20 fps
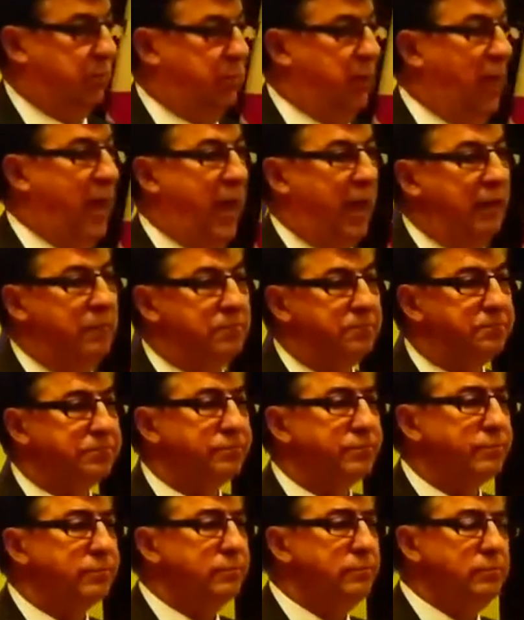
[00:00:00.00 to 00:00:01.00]
plan,
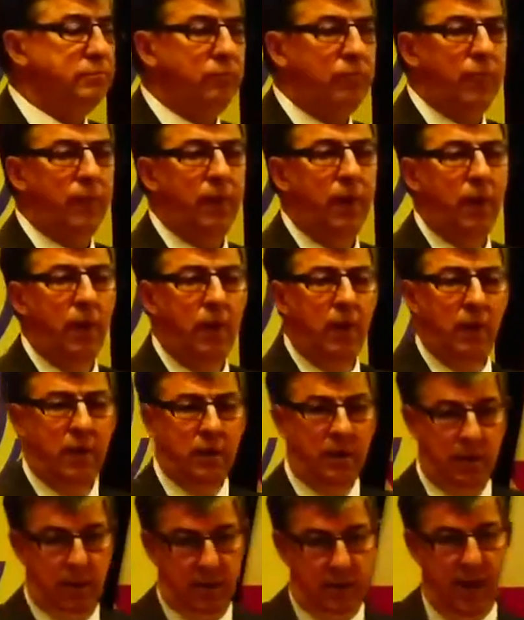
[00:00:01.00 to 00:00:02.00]

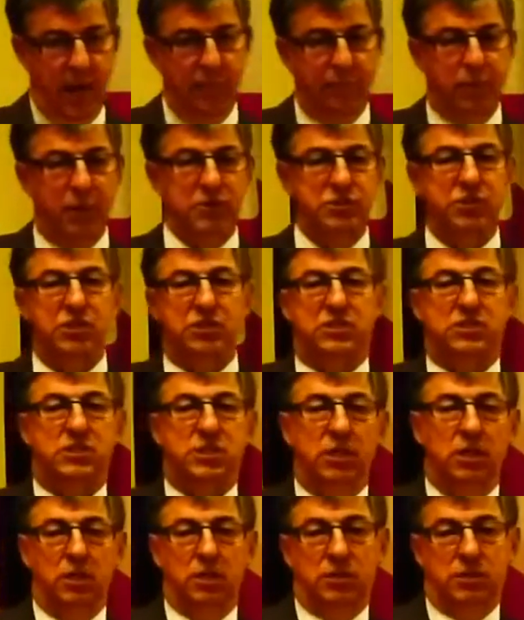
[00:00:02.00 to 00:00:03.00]
that budget
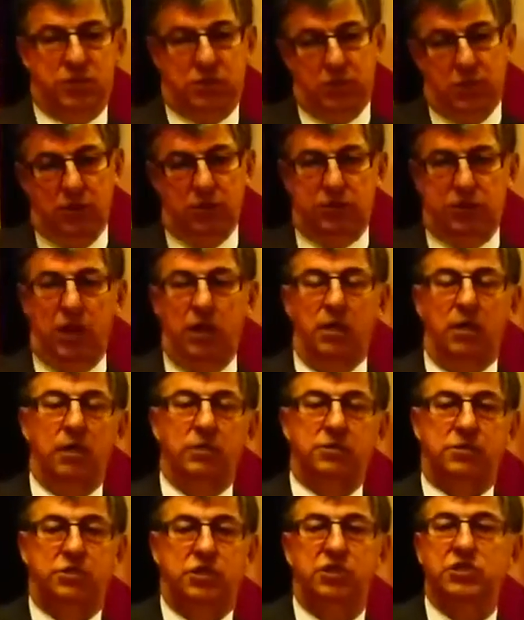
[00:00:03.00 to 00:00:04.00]
still is
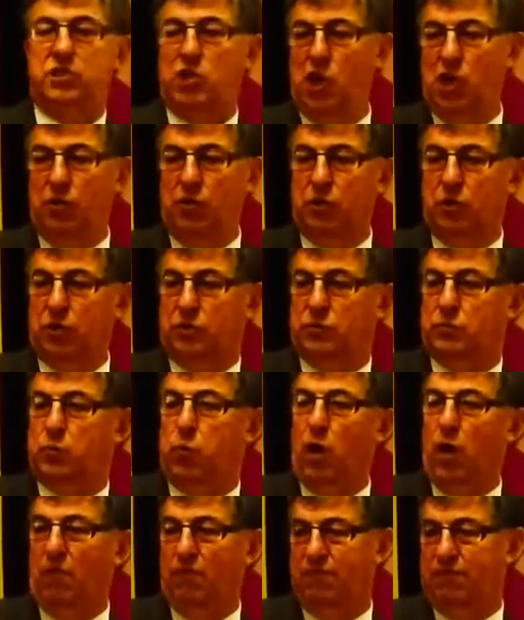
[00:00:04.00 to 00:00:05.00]
just under
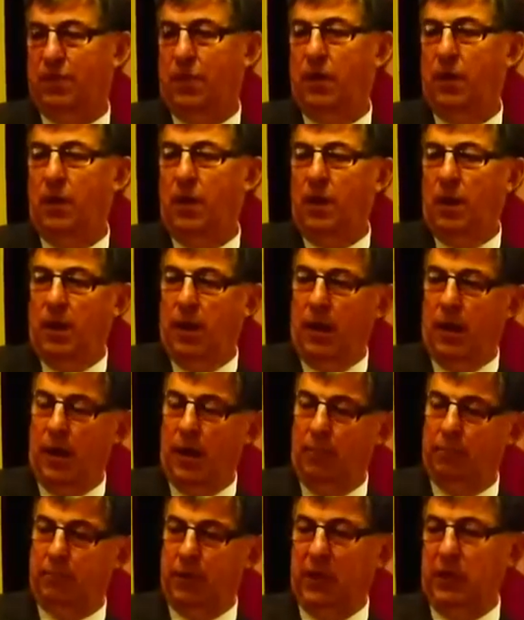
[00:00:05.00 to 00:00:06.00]
$12
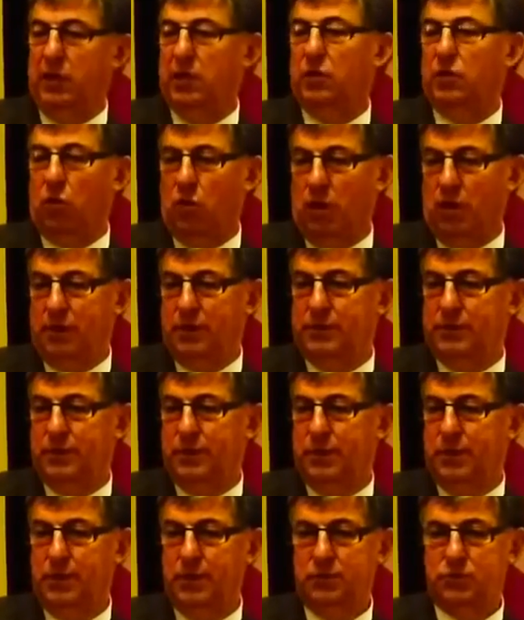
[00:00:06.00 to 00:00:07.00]
billion.
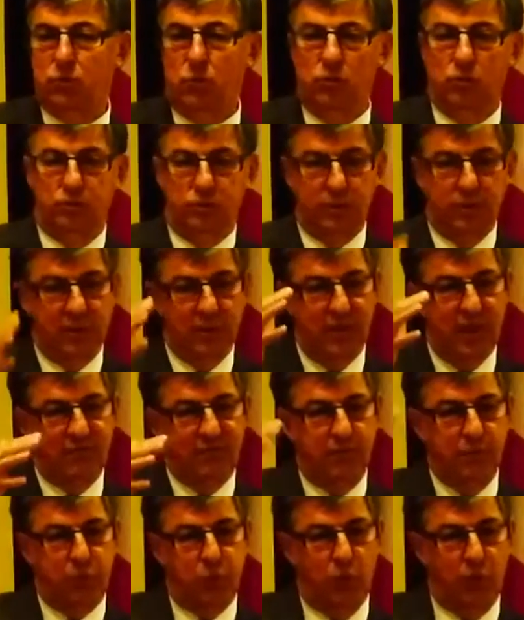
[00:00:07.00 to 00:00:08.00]
So
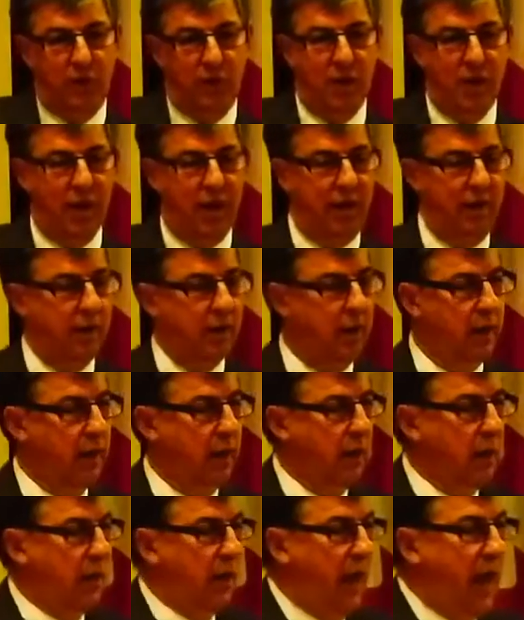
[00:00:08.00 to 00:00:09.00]
11.9,
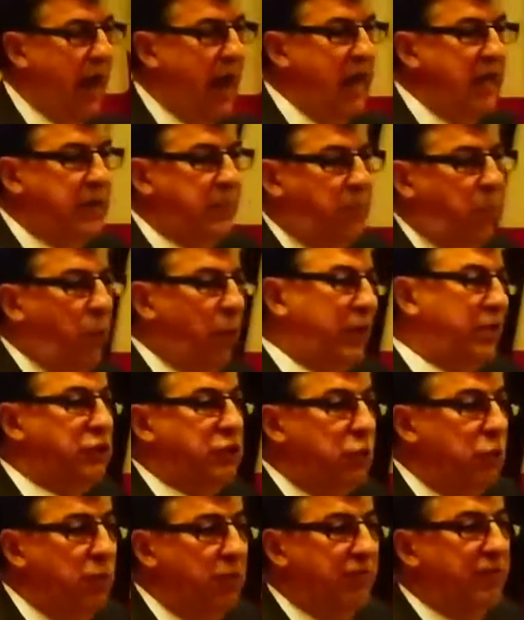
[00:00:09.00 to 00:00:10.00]

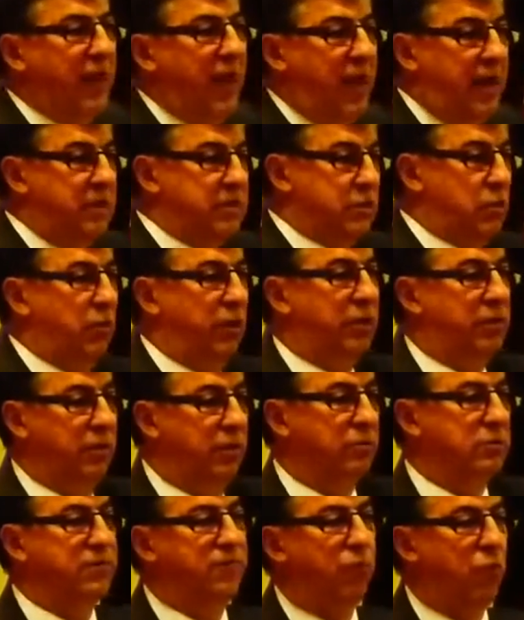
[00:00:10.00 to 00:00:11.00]
8.2 of that is going to
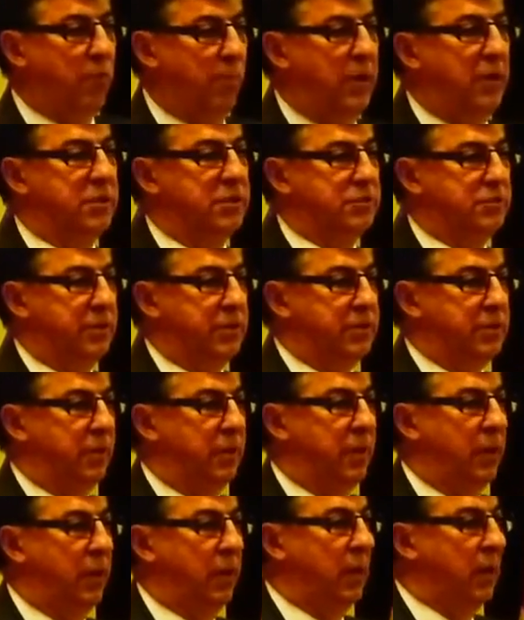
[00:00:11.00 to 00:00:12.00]
those four ministries.
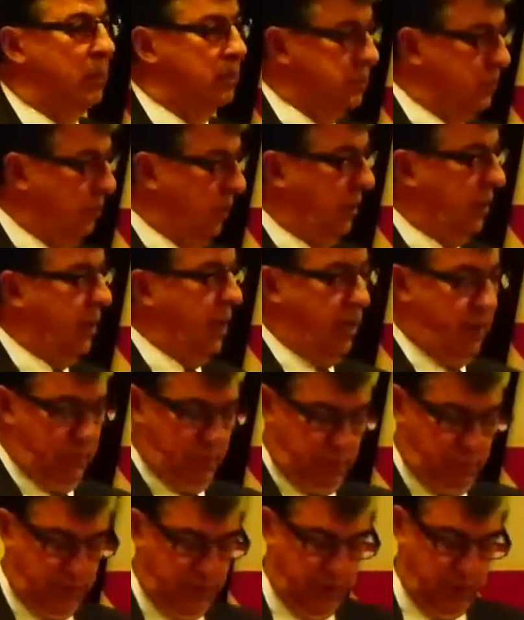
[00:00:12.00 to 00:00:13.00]
So again,
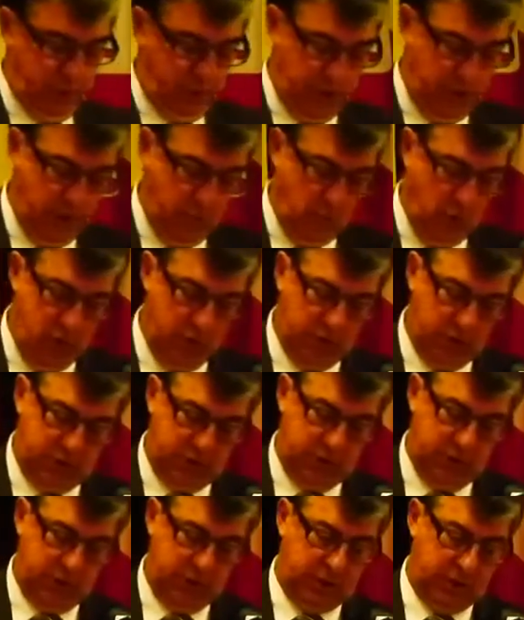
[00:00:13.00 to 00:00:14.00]
we wanted
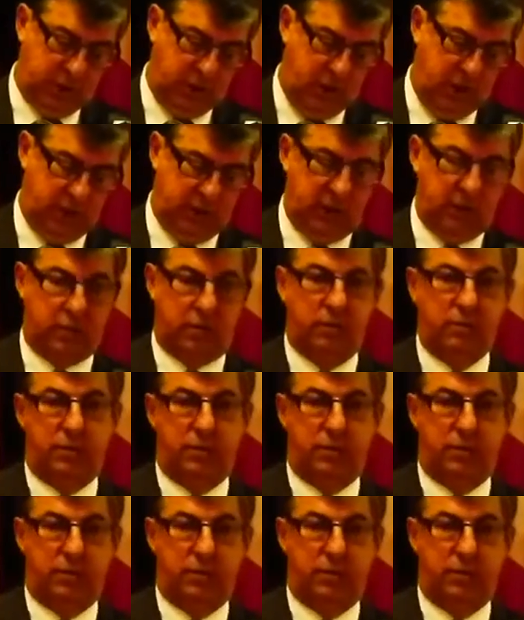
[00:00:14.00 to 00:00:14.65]
to indicate that